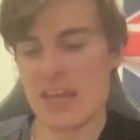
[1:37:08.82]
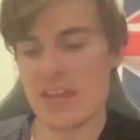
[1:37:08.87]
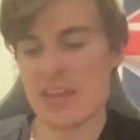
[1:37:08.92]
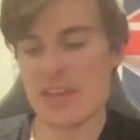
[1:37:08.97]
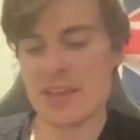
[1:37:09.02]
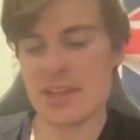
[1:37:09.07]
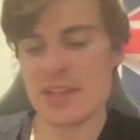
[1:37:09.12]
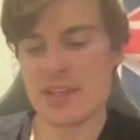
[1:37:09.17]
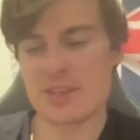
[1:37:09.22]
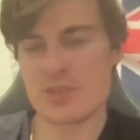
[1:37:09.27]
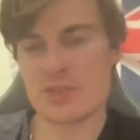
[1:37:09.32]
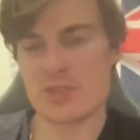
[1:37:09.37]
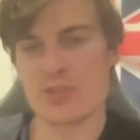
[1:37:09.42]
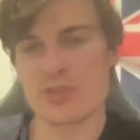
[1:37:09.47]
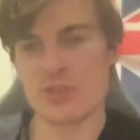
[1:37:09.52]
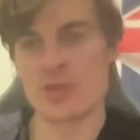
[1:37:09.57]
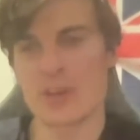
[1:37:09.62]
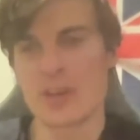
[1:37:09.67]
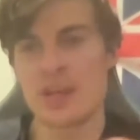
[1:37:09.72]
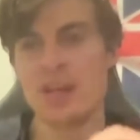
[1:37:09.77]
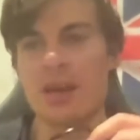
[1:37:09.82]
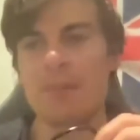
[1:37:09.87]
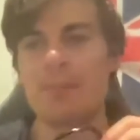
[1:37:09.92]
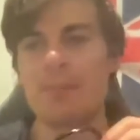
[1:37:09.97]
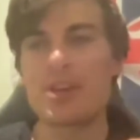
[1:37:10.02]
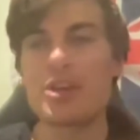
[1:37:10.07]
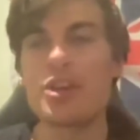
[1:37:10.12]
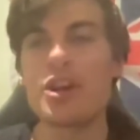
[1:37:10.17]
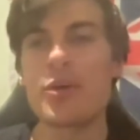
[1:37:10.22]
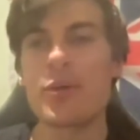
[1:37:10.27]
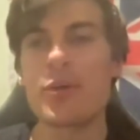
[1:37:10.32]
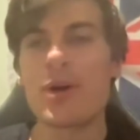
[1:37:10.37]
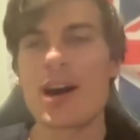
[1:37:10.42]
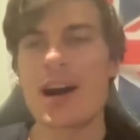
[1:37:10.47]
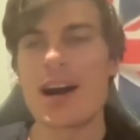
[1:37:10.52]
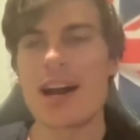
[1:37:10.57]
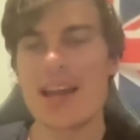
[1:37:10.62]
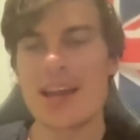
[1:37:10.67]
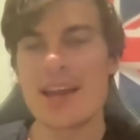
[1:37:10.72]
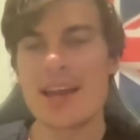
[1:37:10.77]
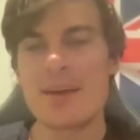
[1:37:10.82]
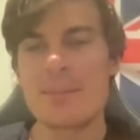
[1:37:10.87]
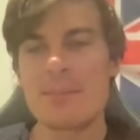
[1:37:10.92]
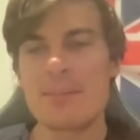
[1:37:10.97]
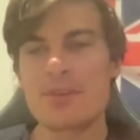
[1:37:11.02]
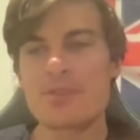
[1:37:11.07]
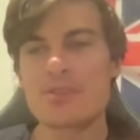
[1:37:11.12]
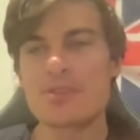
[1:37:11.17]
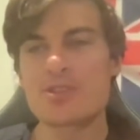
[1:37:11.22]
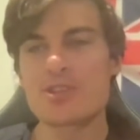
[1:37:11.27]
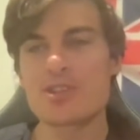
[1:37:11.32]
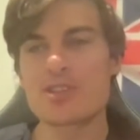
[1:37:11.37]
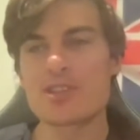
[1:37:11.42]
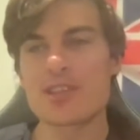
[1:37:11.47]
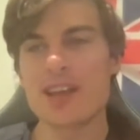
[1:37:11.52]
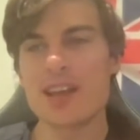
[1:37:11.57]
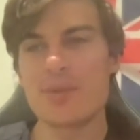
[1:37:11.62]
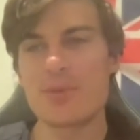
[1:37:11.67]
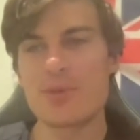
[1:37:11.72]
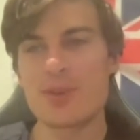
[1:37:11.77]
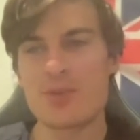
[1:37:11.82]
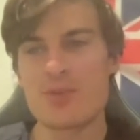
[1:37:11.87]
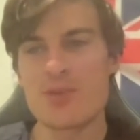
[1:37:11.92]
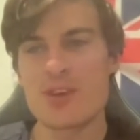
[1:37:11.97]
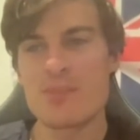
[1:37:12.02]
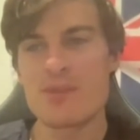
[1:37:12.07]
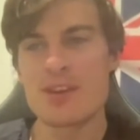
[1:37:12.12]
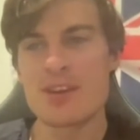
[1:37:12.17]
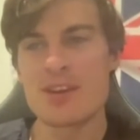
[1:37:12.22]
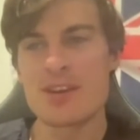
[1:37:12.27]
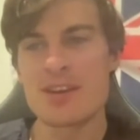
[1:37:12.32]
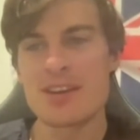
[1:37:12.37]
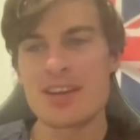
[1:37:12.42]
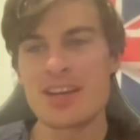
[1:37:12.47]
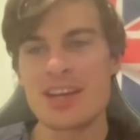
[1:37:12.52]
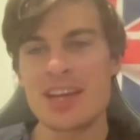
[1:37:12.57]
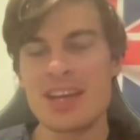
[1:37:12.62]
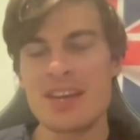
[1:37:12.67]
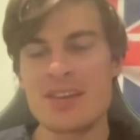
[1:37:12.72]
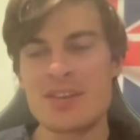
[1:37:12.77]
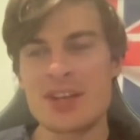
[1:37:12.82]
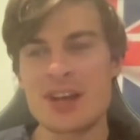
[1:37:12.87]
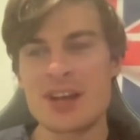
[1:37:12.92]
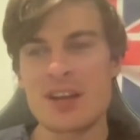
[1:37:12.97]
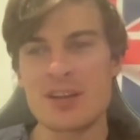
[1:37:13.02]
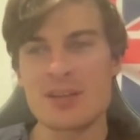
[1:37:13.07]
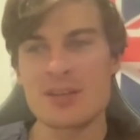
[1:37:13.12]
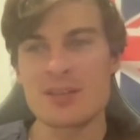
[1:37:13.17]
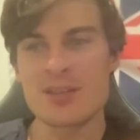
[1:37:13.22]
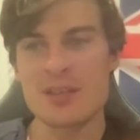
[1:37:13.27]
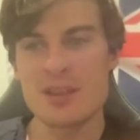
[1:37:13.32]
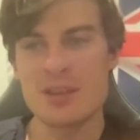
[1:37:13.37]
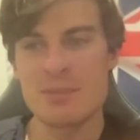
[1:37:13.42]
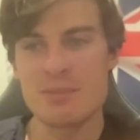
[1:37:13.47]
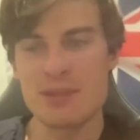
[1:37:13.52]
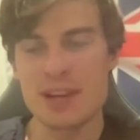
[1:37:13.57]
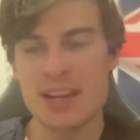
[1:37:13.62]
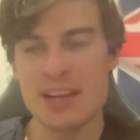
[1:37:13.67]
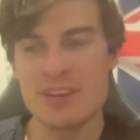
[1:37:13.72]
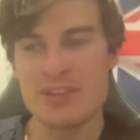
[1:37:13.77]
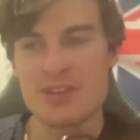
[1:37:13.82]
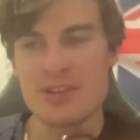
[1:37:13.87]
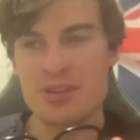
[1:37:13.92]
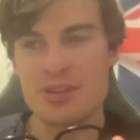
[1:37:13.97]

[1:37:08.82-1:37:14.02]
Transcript: think that's true. But you know why? Because just like with women, it dulls the pleasure.